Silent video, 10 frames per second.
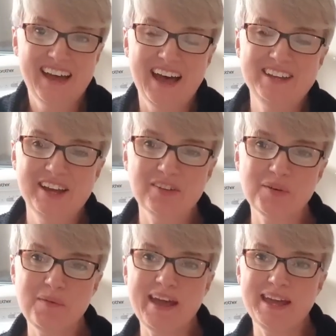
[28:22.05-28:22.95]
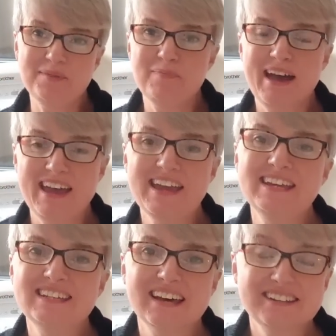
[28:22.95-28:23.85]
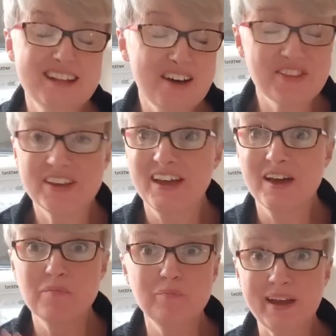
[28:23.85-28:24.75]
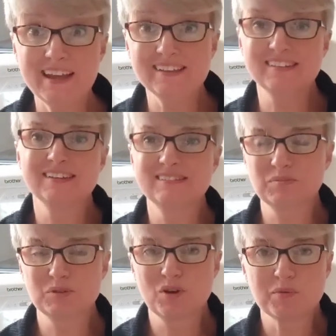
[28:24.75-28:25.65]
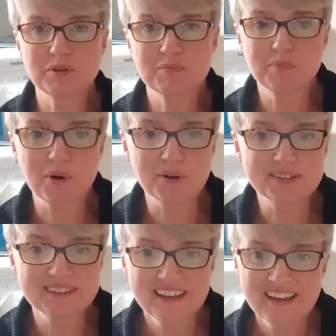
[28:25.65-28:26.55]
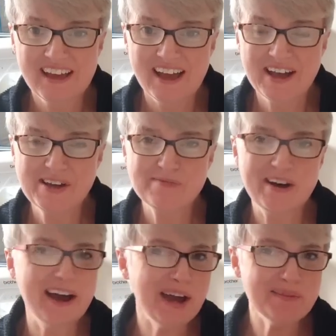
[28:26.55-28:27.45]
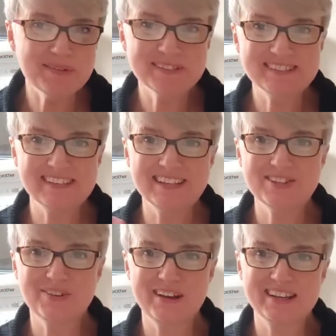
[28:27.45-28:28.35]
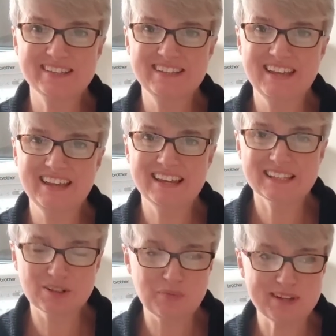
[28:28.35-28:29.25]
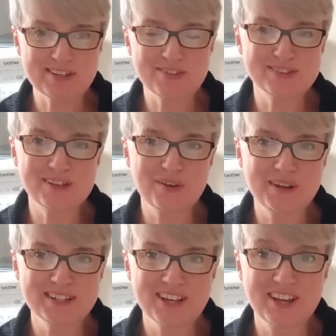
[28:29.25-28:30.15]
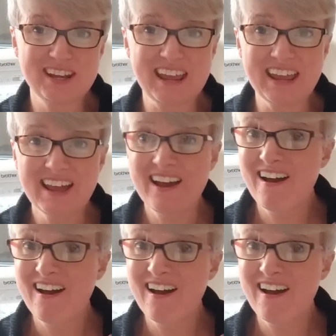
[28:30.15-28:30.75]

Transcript: Another make made, another amazing subscription box. I hope you're enjoying seeing a little bit of the sewing journey.